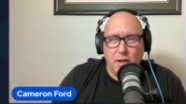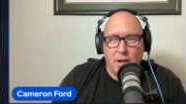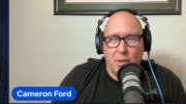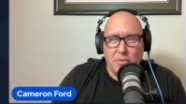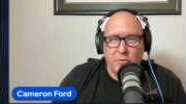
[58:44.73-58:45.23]

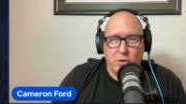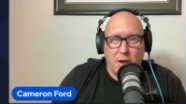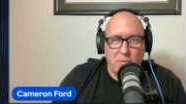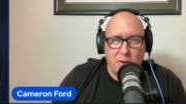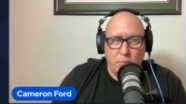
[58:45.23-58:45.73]
If you're
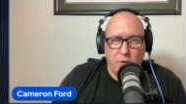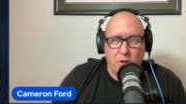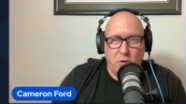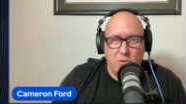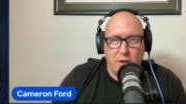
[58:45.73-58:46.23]
not a member, you
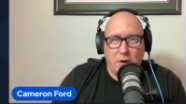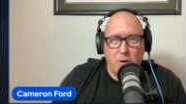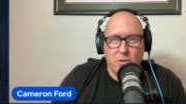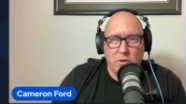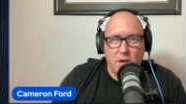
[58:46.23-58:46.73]
can go
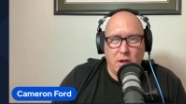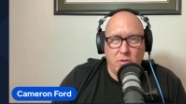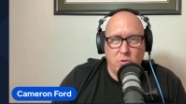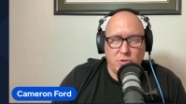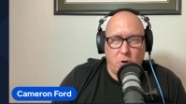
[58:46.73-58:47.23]
there.
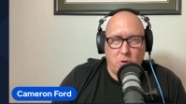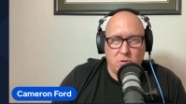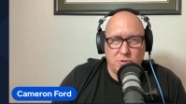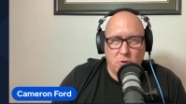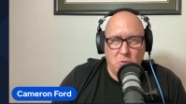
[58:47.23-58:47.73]
Those
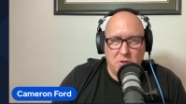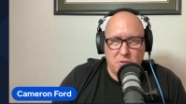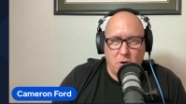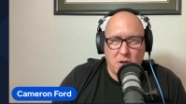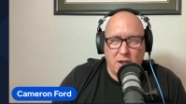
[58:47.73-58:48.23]
articles are always
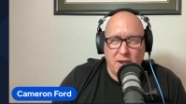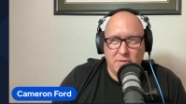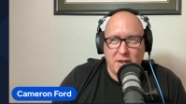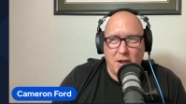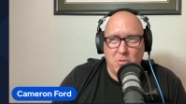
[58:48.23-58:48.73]

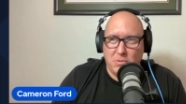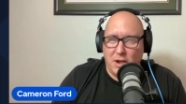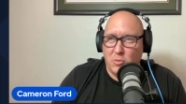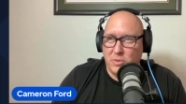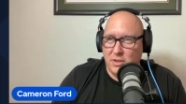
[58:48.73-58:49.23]
archived. Now,
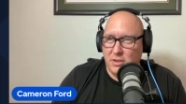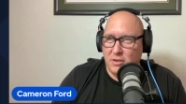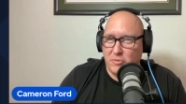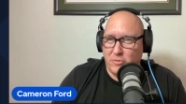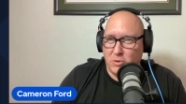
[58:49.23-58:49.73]
I'll be
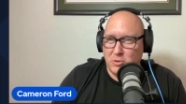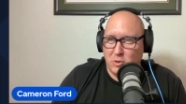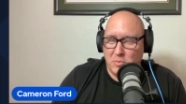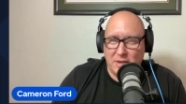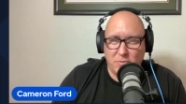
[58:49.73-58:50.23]
the first to
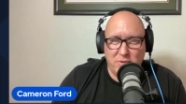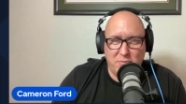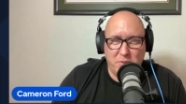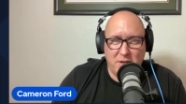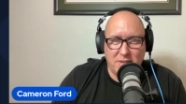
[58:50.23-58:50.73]
admit
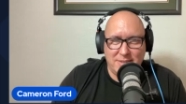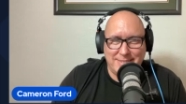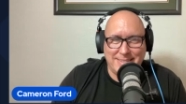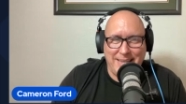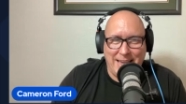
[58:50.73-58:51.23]
we've been
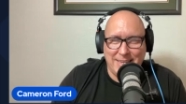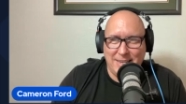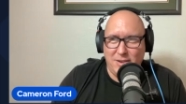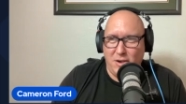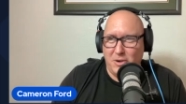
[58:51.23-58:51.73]

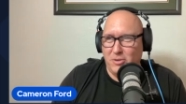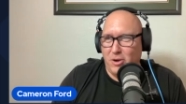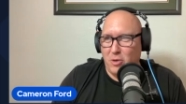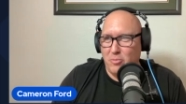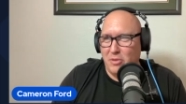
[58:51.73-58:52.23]
slacking on
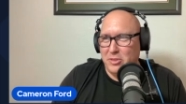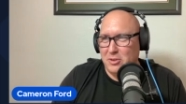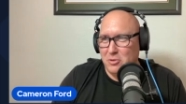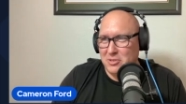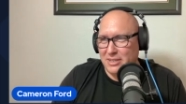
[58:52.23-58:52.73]
our monthly
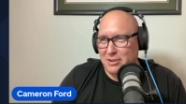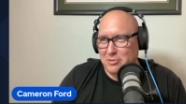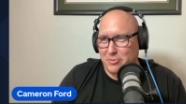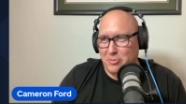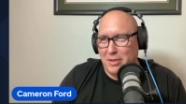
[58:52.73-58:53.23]
newsletters
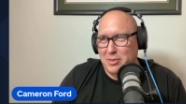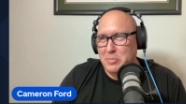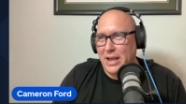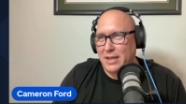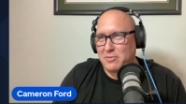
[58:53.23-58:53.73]
for about the
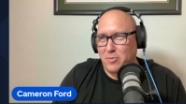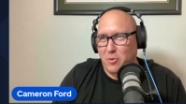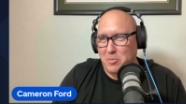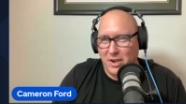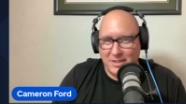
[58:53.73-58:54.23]
past
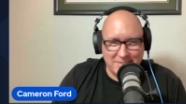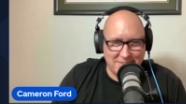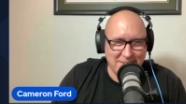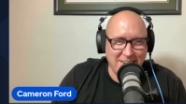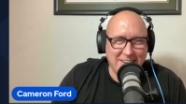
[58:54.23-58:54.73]
4
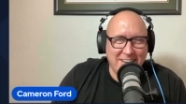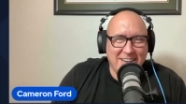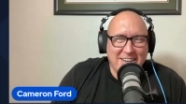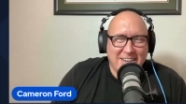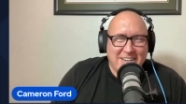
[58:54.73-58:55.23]
months.
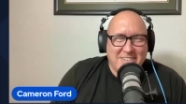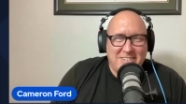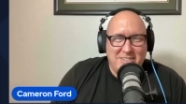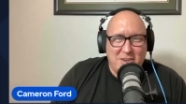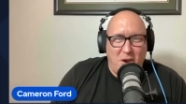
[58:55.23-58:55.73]

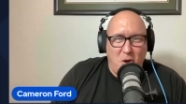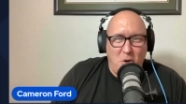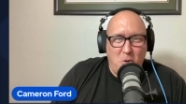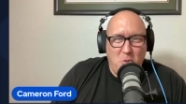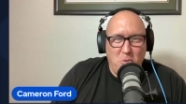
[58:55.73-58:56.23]

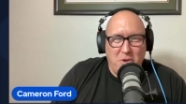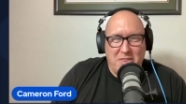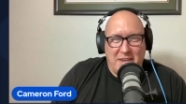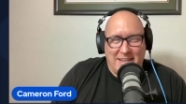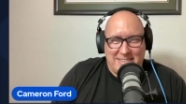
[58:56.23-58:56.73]
So
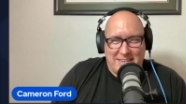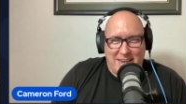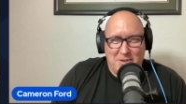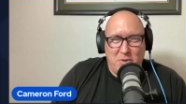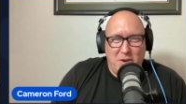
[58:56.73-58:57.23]
with that
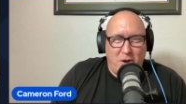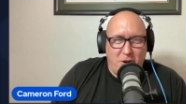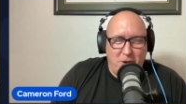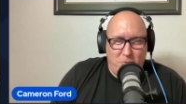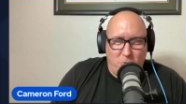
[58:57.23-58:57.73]
said, we
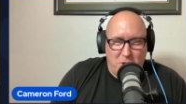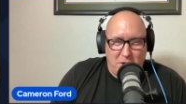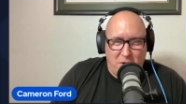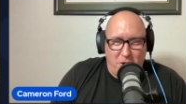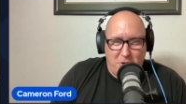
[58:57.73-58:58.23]
are
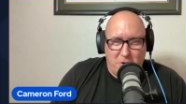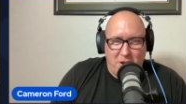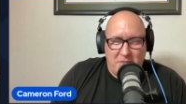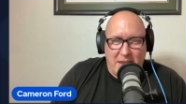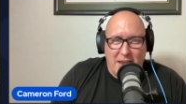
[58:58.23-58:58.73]
working harder
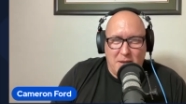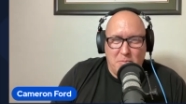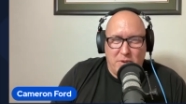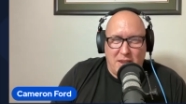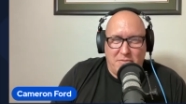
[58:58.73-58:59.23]
on
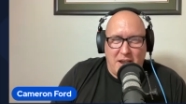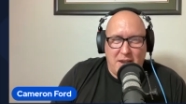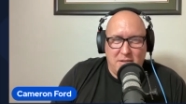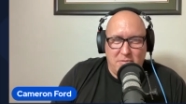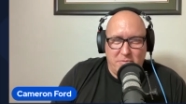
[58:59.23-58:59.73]
that, but I've
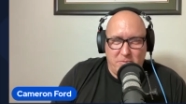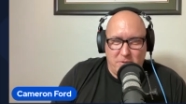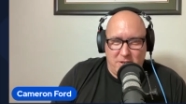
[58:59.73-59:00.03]
kind of,